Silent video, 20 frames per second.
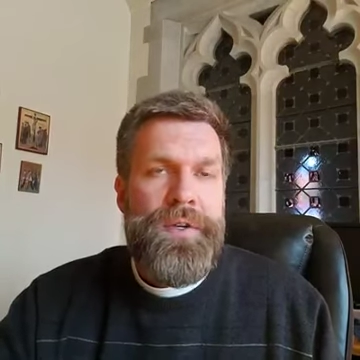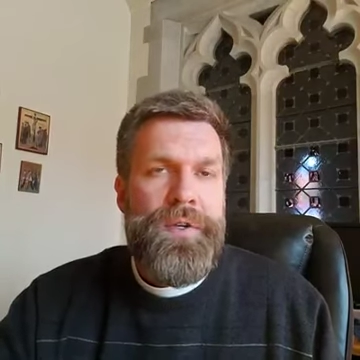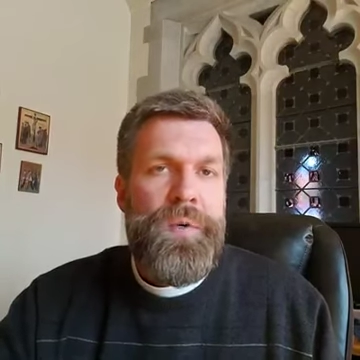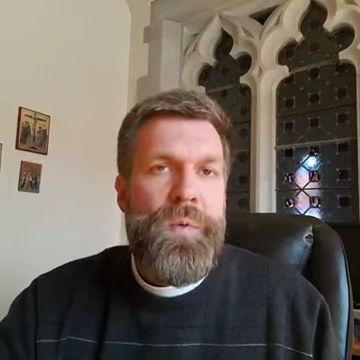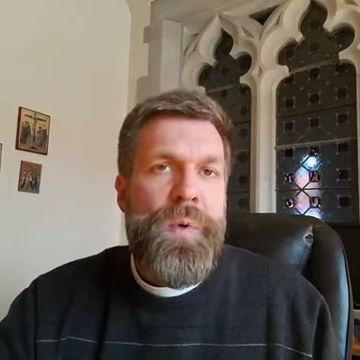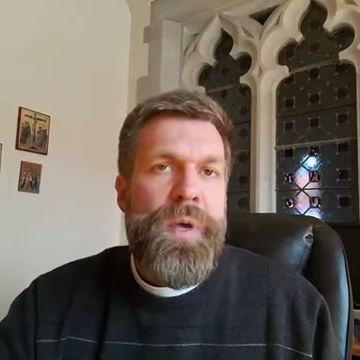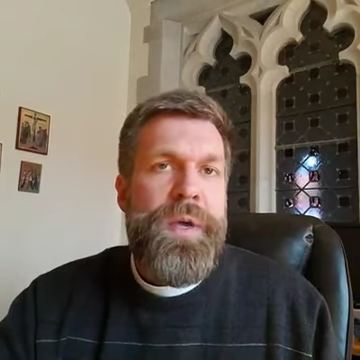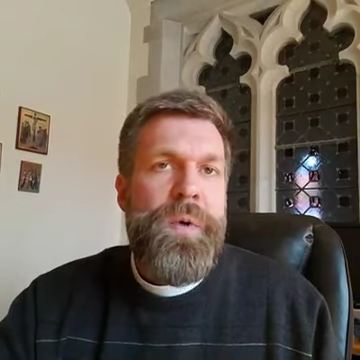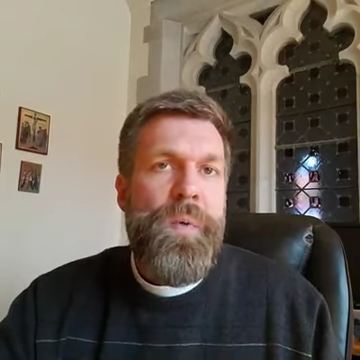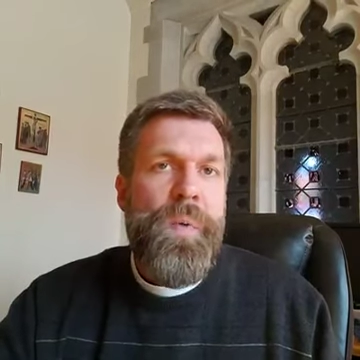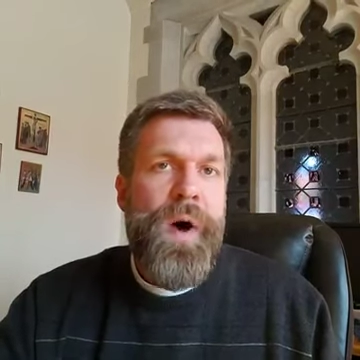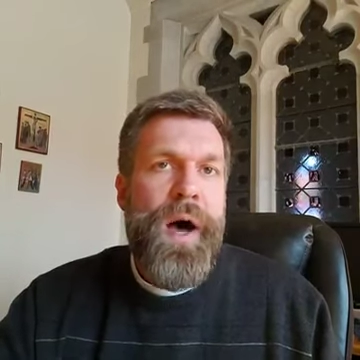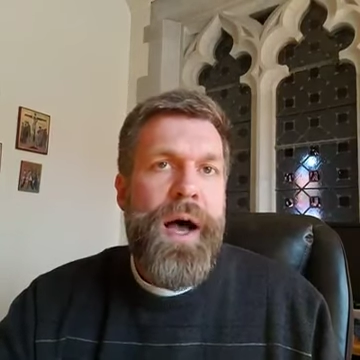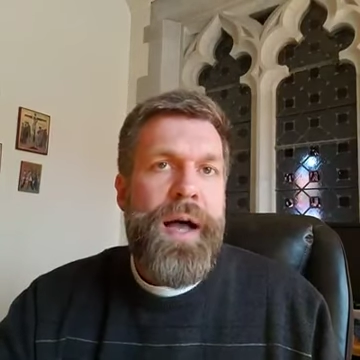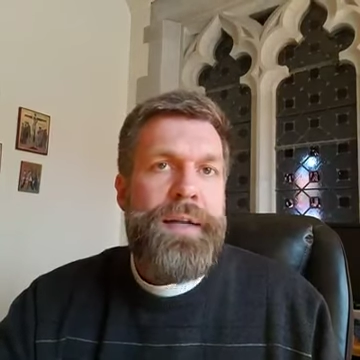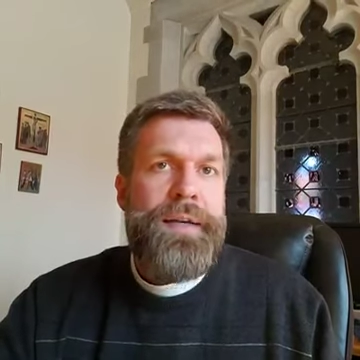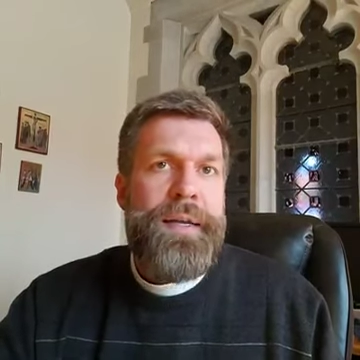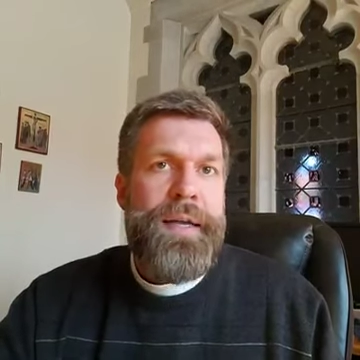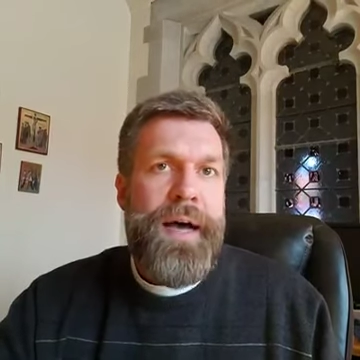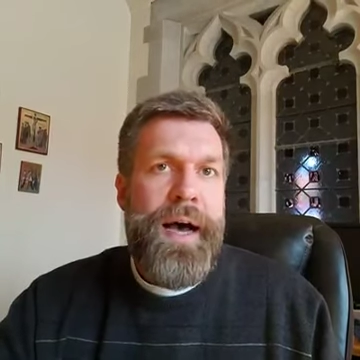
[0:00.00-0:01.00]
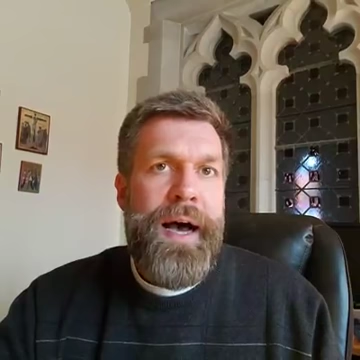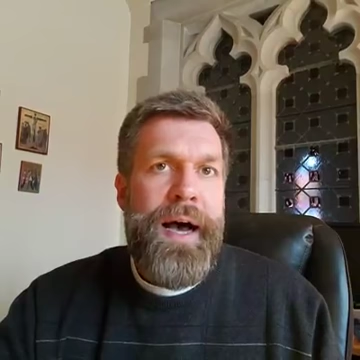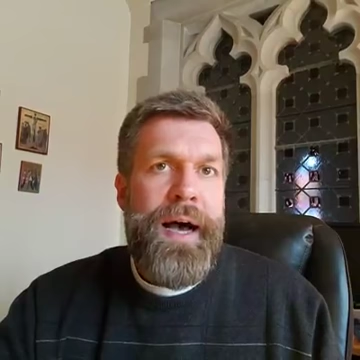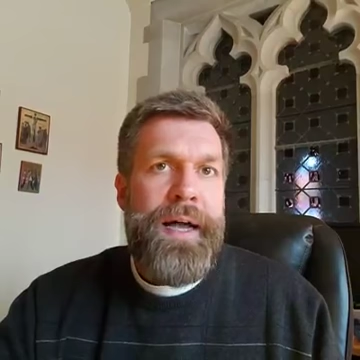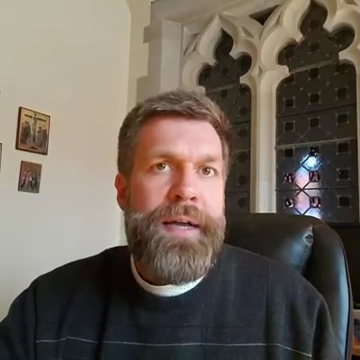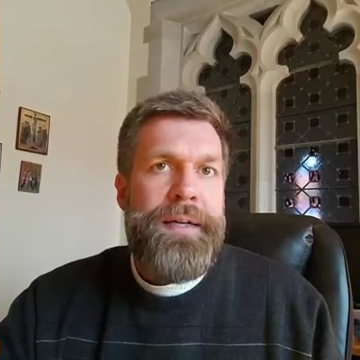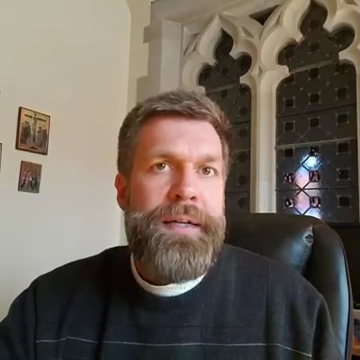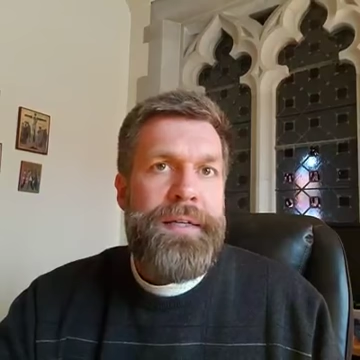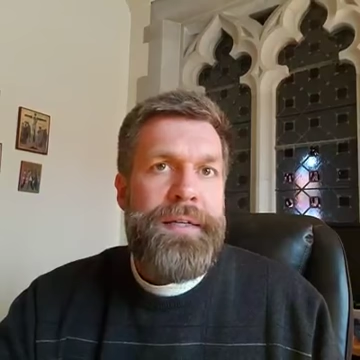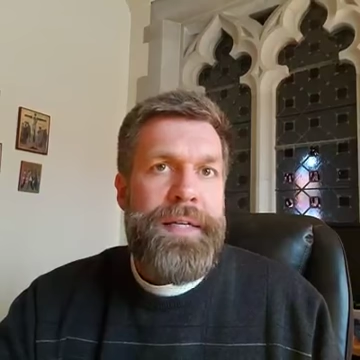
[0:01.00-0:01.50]
Do we want
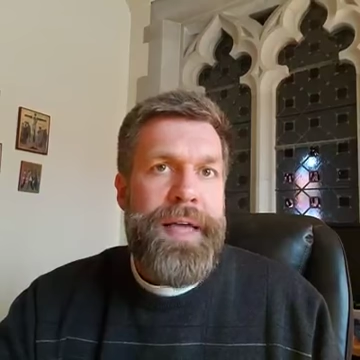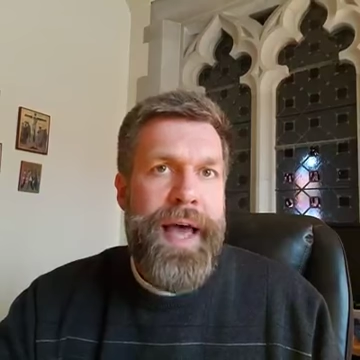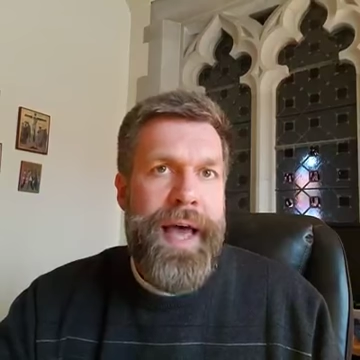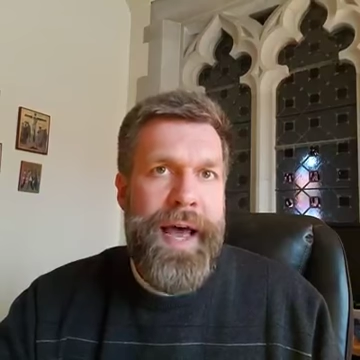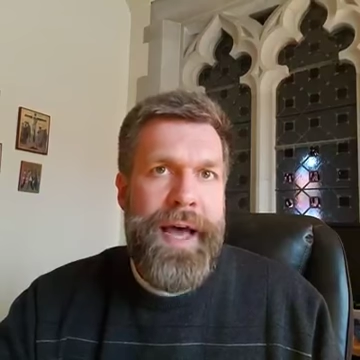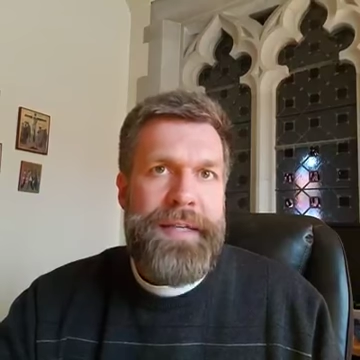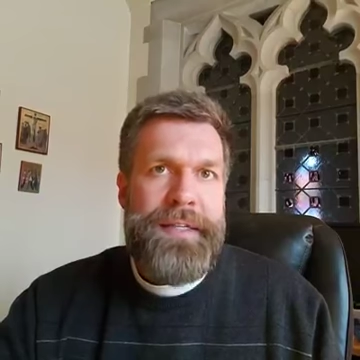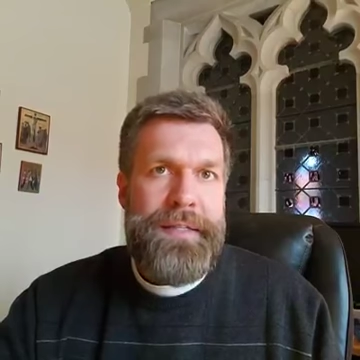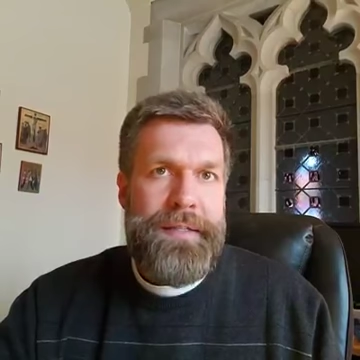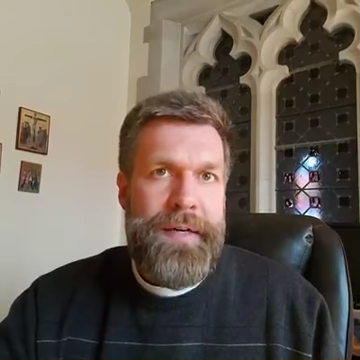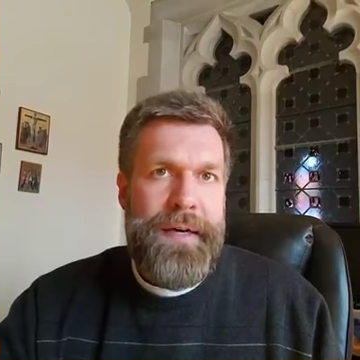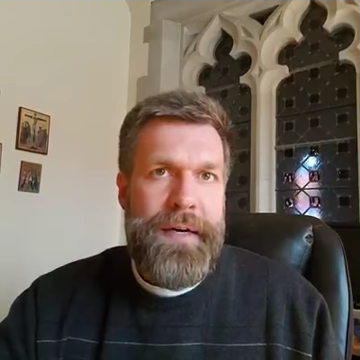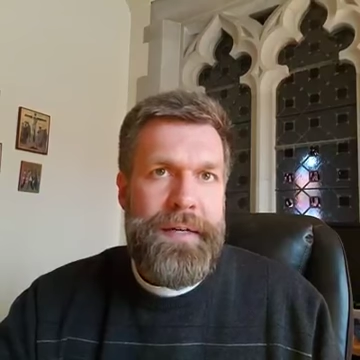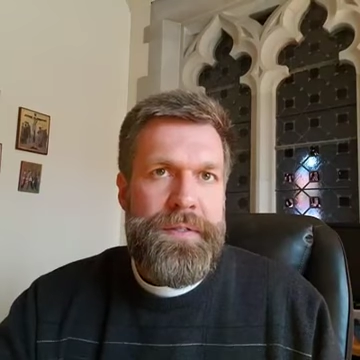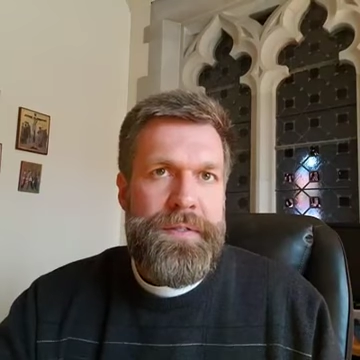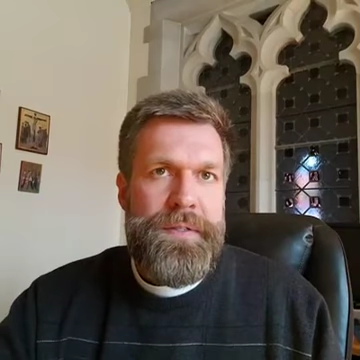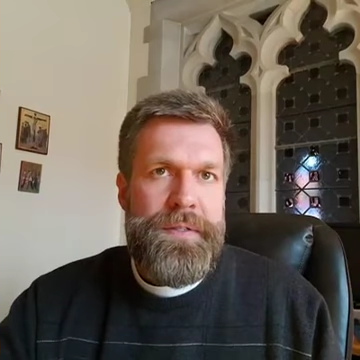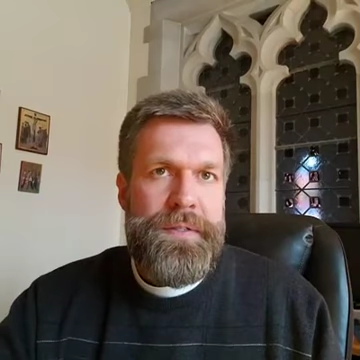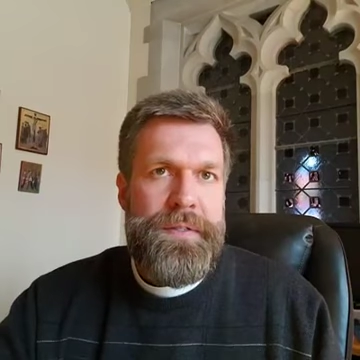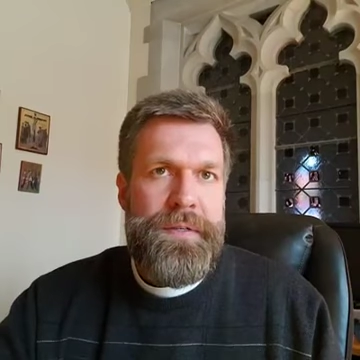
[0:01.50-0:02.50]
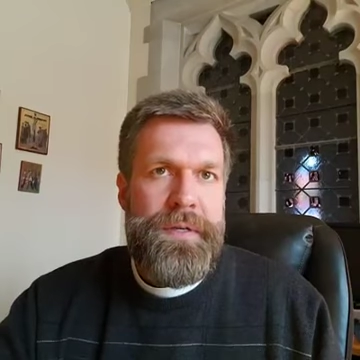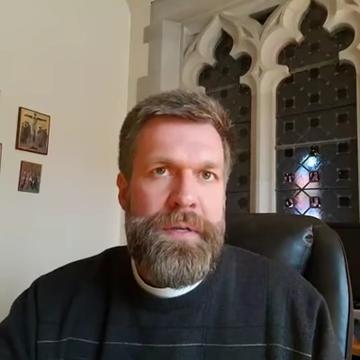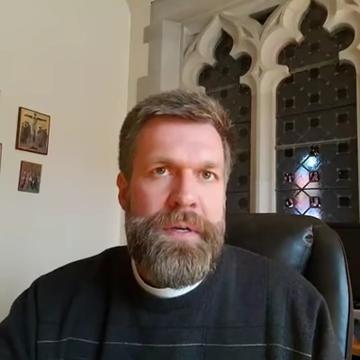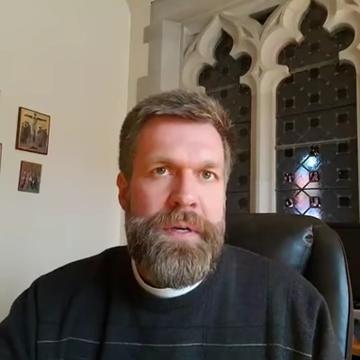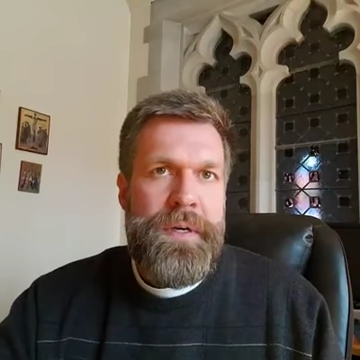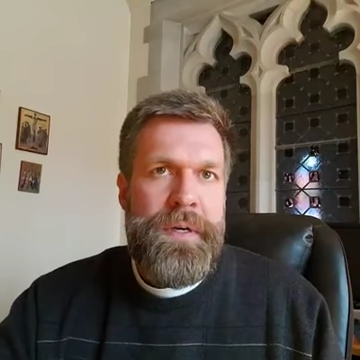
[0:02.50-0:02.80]
God to ask us,